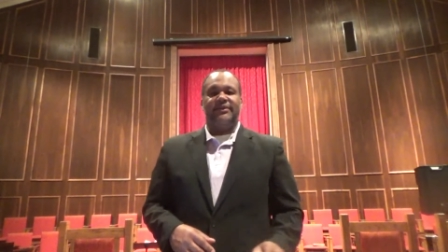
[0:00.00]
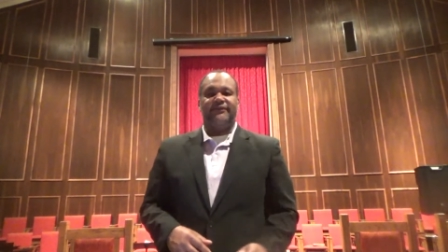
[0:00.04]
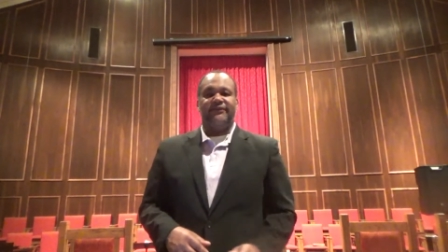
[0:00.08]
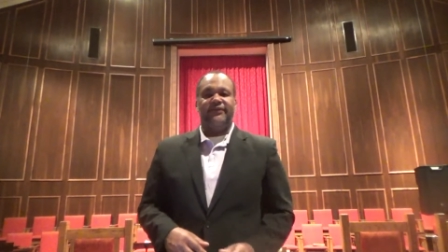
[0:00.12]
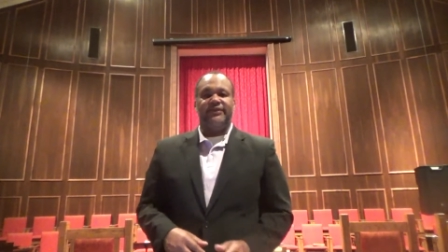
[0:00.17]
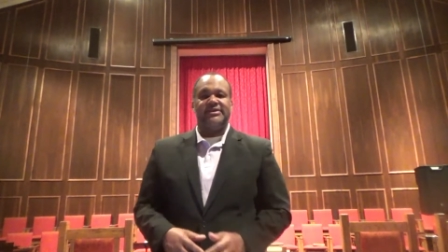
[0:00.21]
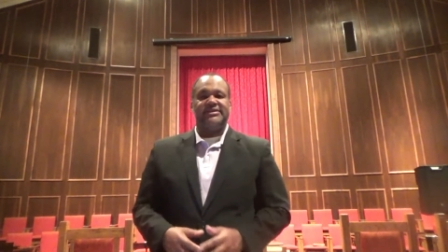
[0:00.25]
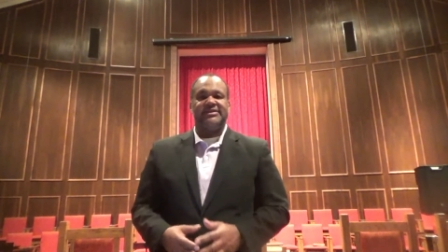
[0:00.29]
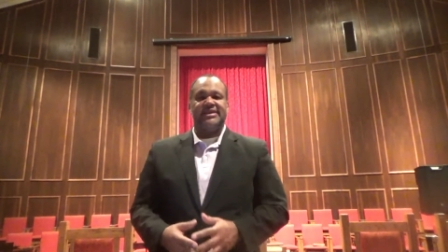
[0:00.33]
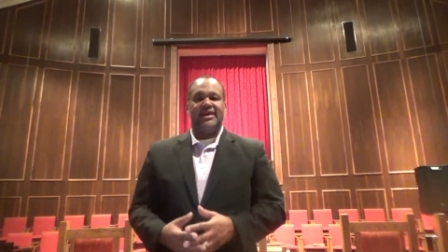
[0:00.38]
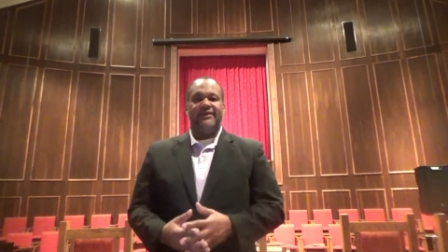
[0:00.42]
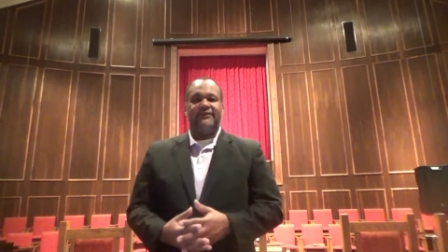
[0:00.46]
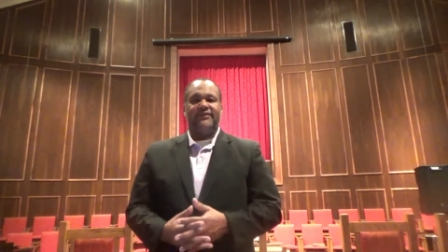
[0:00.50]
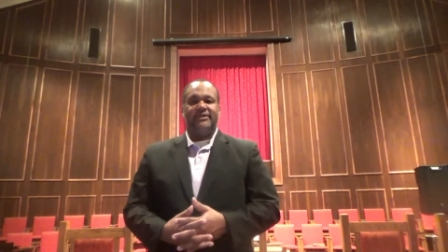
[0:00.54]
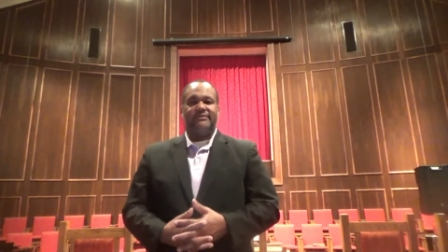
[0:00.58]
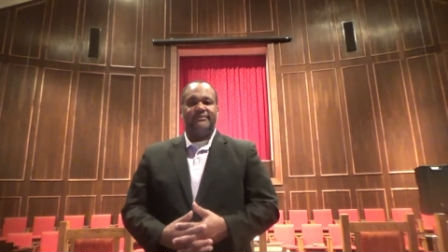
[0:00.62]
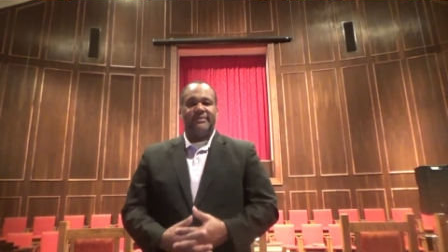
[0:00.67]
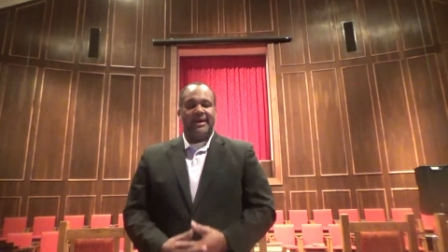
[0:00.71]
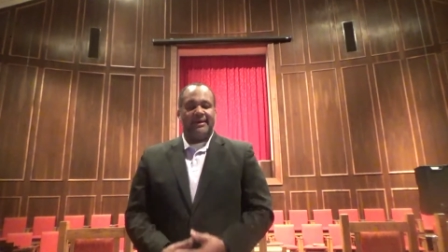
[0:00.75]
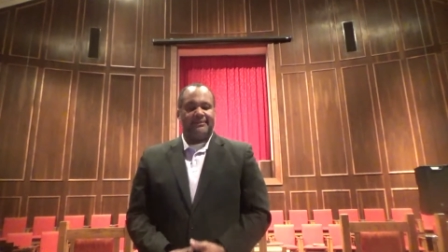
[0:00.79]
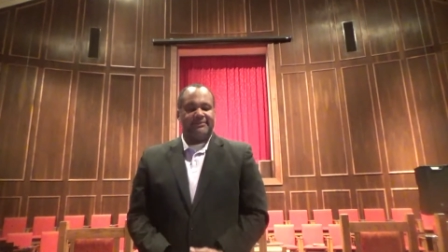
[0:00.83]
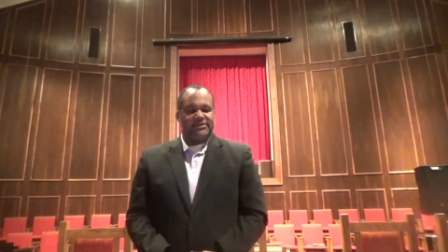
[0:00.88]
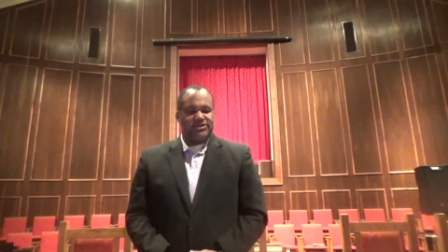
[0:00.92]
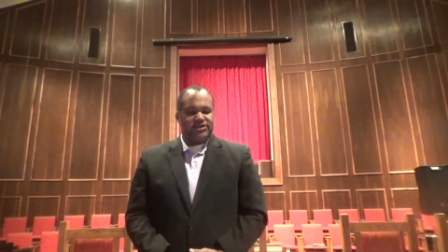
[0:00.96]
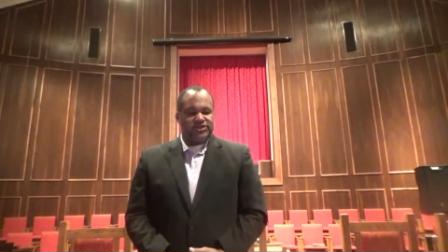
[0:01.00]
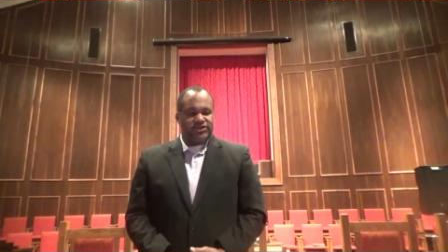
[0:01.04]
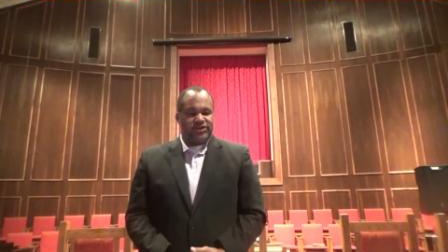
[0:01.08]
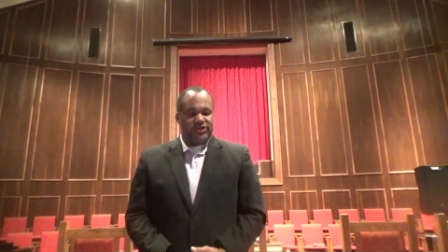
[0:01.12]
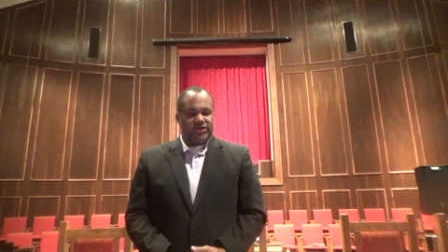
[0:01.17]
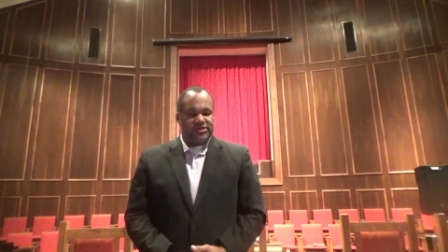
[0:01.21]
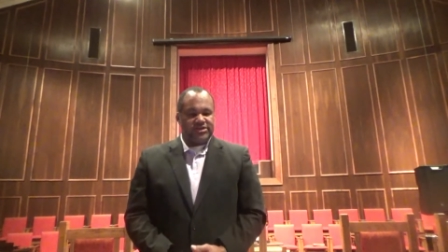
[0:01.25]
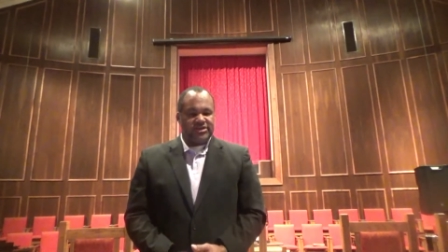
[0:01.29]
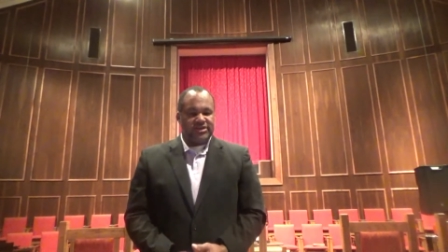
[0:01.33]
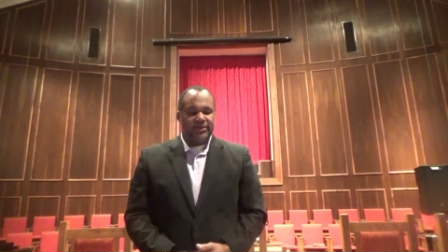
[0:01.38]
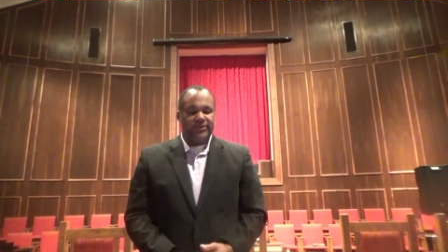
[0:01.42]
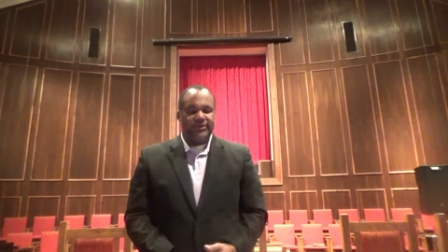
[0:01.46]
the First African Baptist
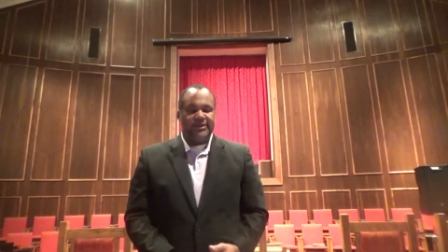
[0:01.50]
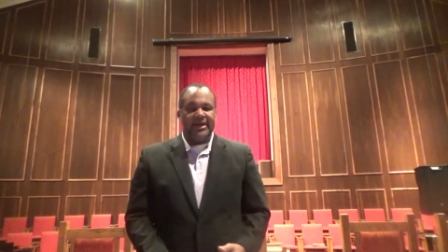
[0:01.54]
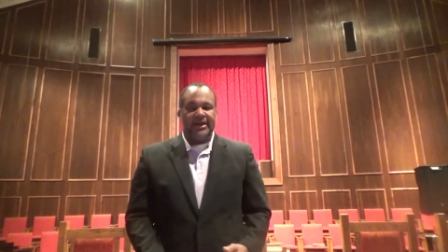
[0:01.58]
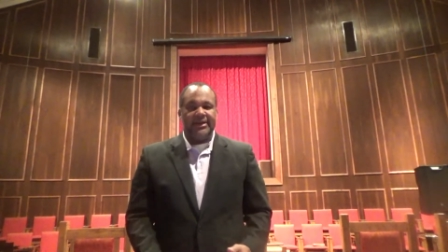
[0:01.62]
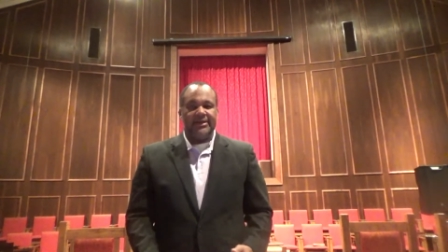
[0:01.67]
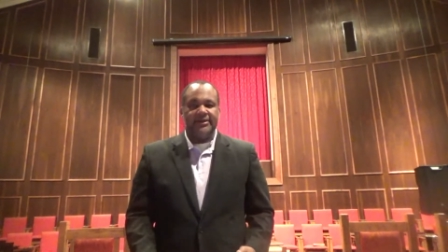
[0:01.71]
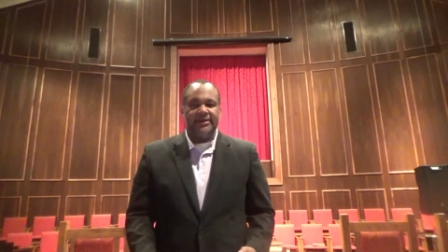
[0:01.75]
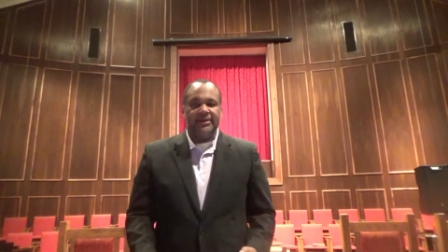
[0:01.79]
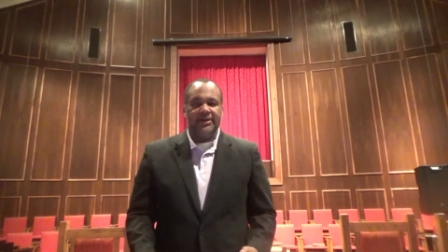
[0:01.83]
Church located